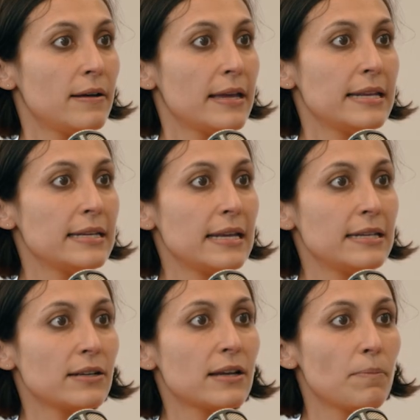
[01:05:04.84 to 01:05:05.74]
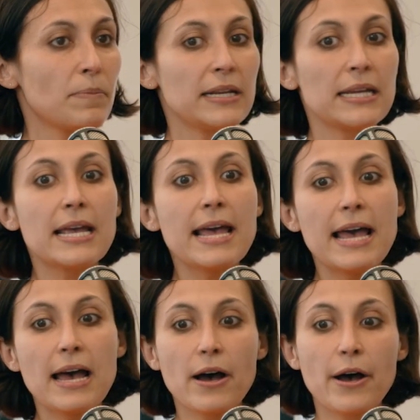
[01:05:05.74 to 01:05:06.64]
in the company?
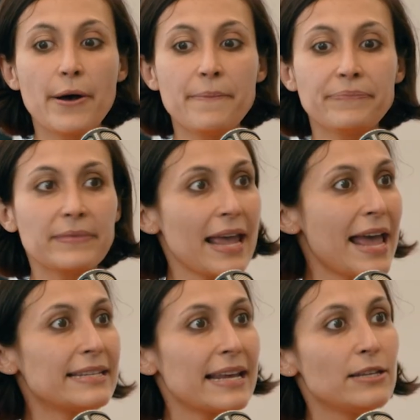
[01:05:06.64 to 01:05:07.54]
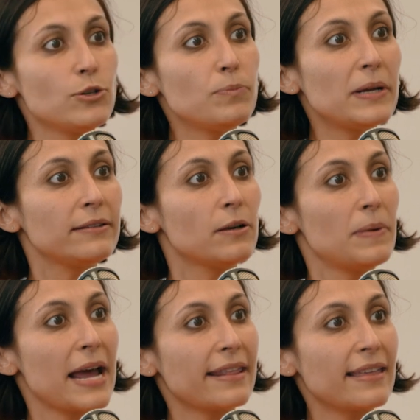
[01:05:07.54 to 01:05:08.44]
And you build up
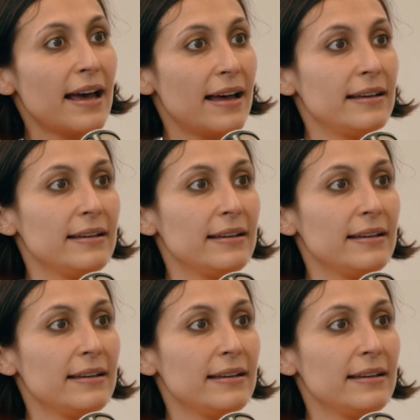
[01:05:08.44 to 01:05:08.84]
like that.